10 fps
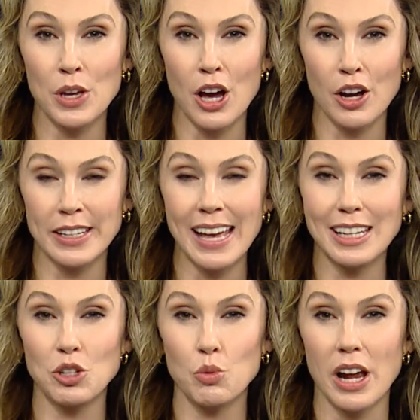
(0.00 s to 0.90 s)
we are
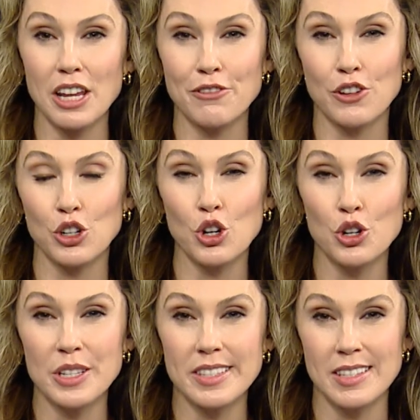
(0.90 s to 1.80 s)
getting ready for
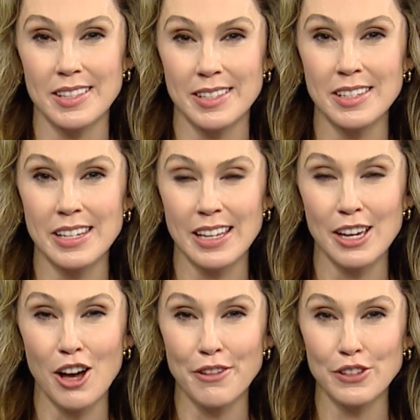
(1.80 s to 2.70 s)
earnings season to
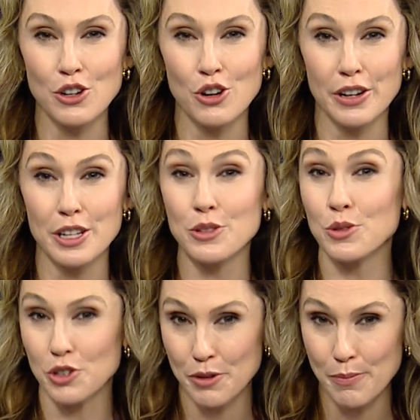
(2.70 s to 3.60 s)
kick off in
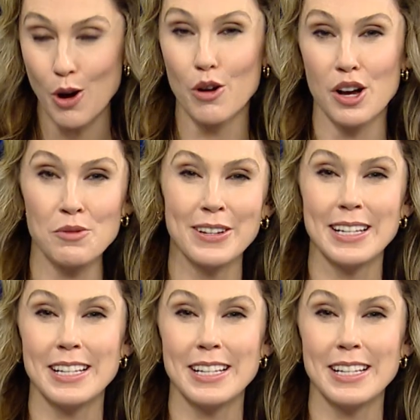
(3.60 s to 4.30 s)
earnest tomorrow.